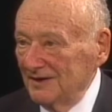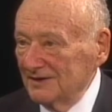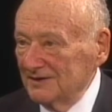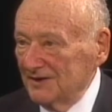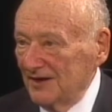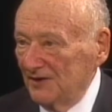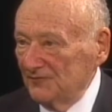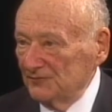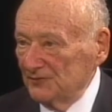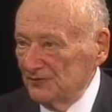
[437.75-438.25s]

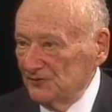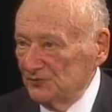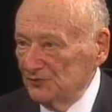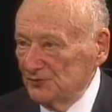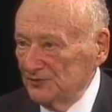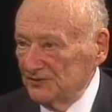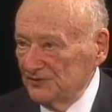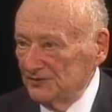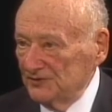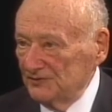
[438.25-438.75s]
coverage
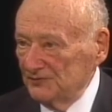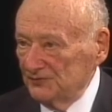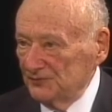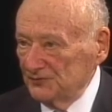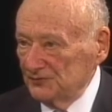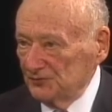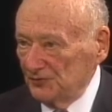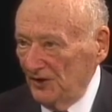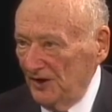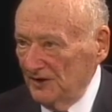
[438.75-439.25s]
for
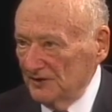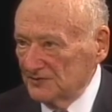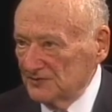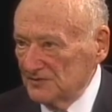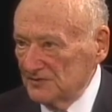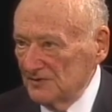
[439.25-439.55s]
drugs.